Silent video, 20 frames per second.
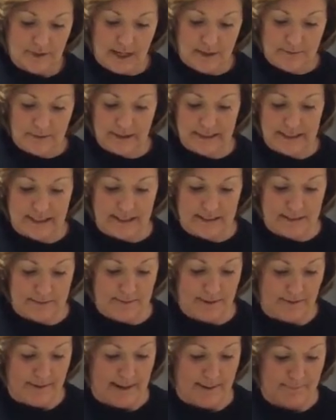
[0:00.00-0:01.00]
I really can
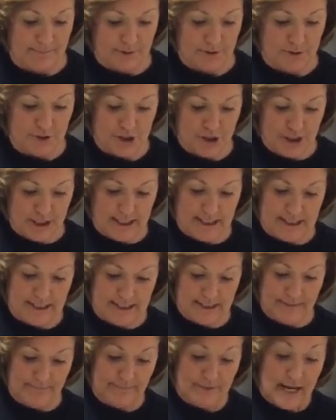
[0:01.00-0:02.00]
smell that blue cheese.
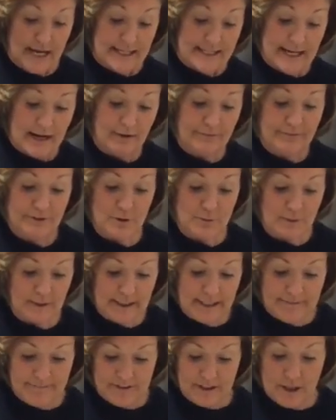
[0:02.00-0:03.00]
Now, if you
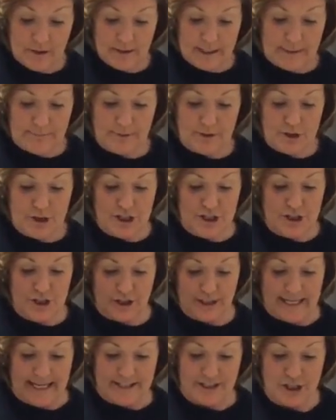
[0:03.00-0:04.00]
really, if you don't like blue cheese, you
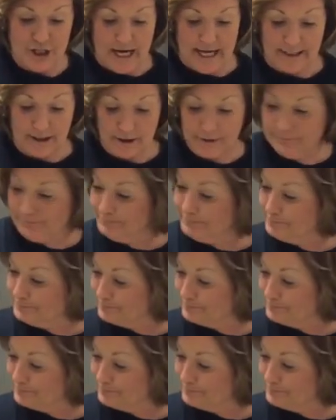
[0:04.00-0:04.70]
could add cheddar.